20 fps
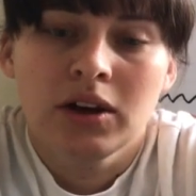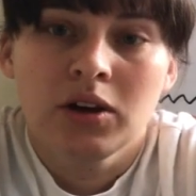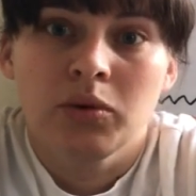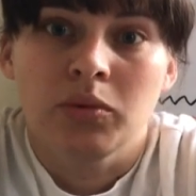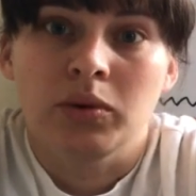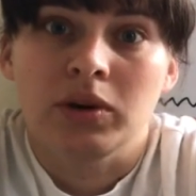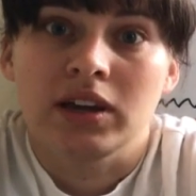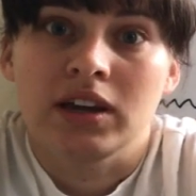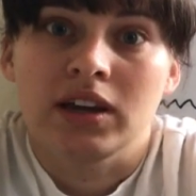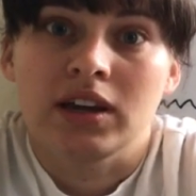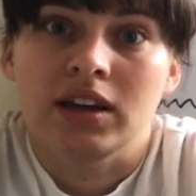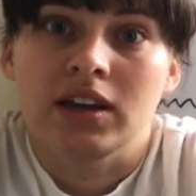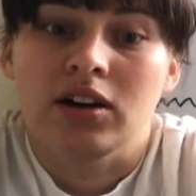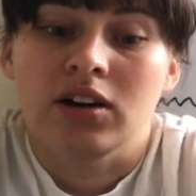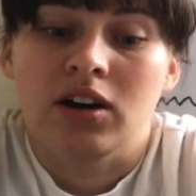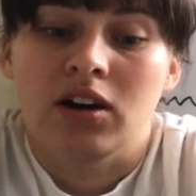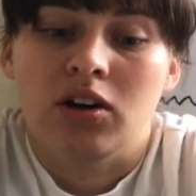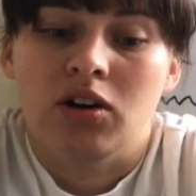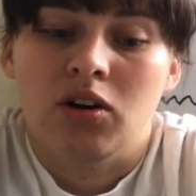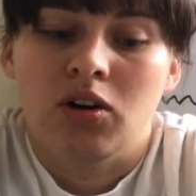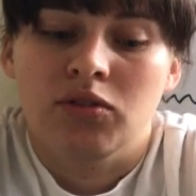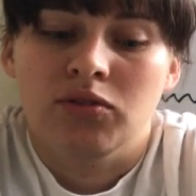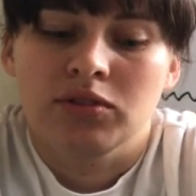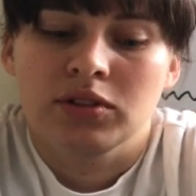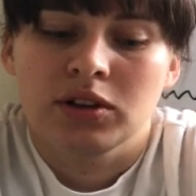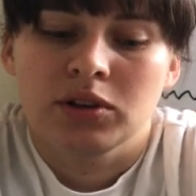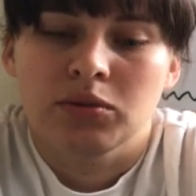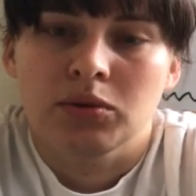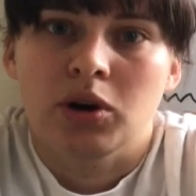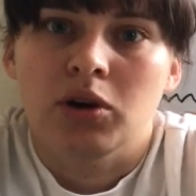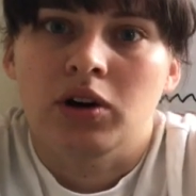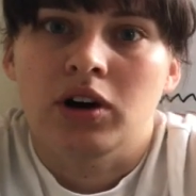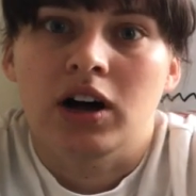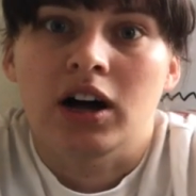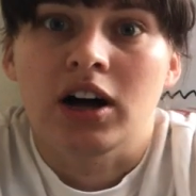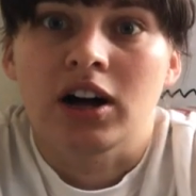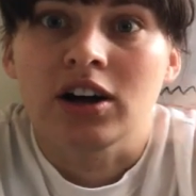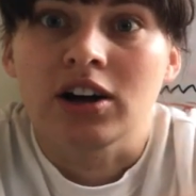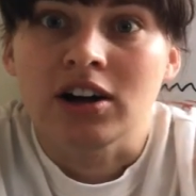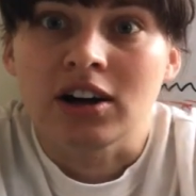We hopefully wrote a
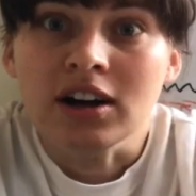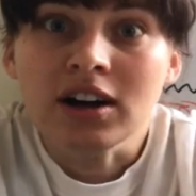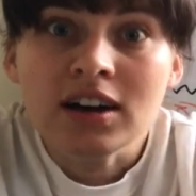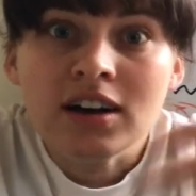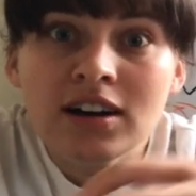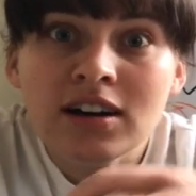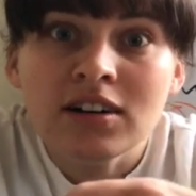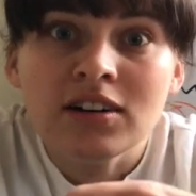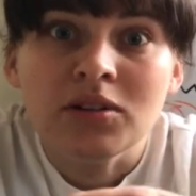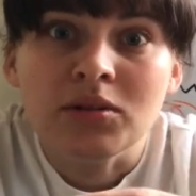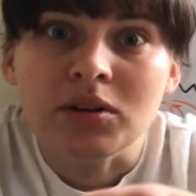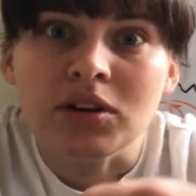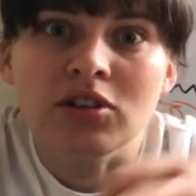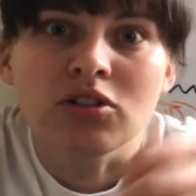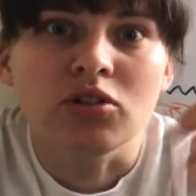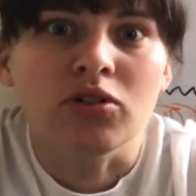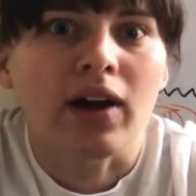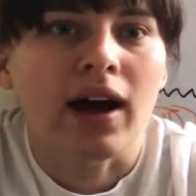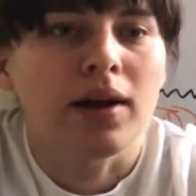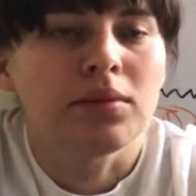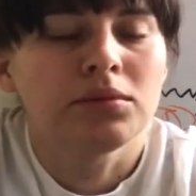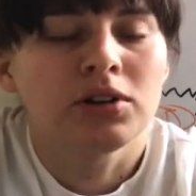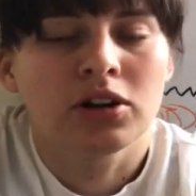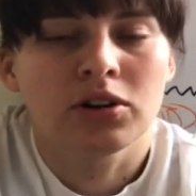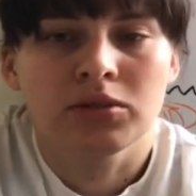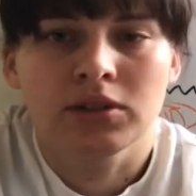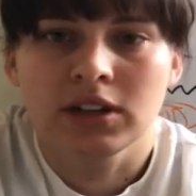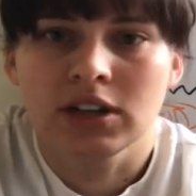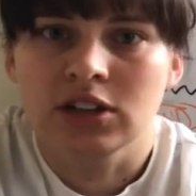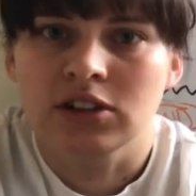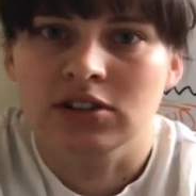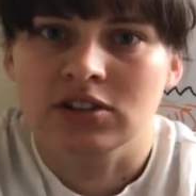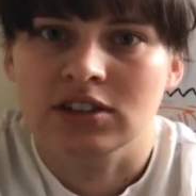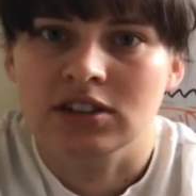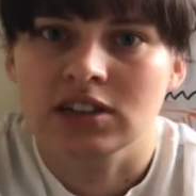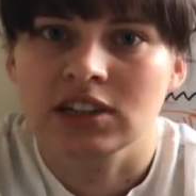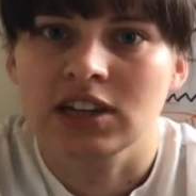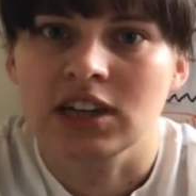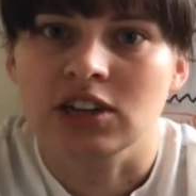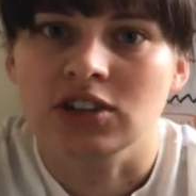hook. We grabbed our reader's
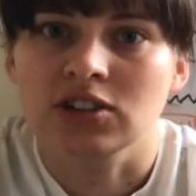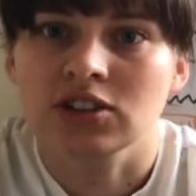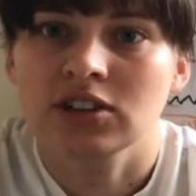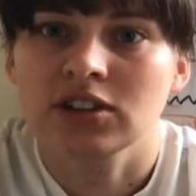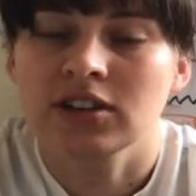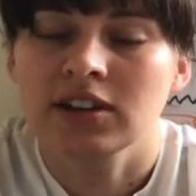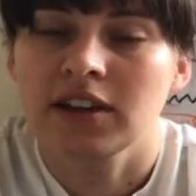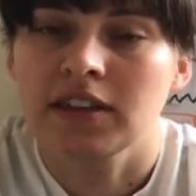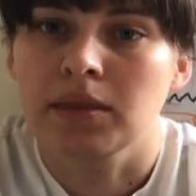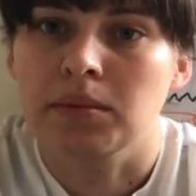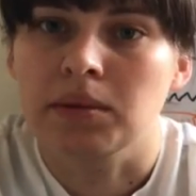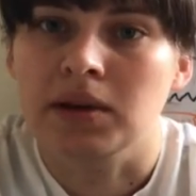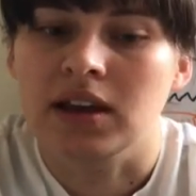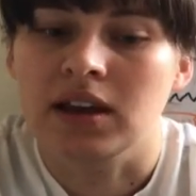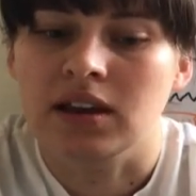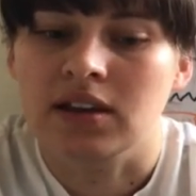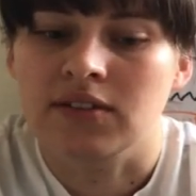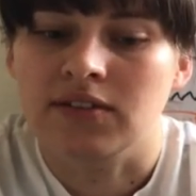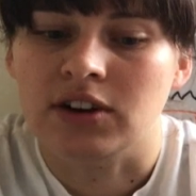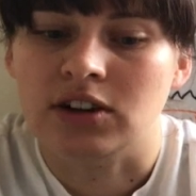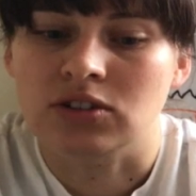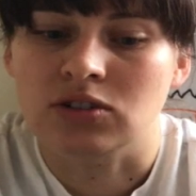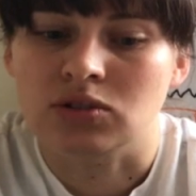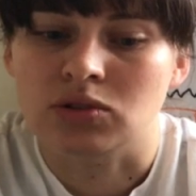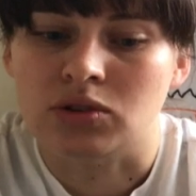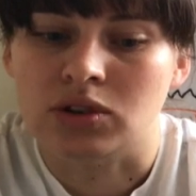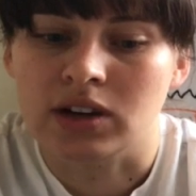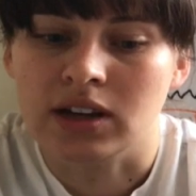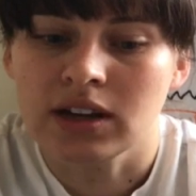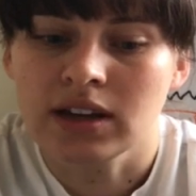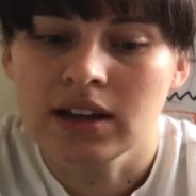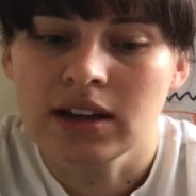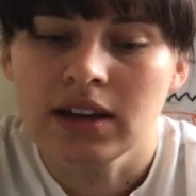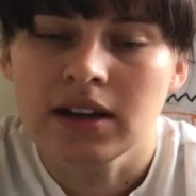attention in the beginning of our story.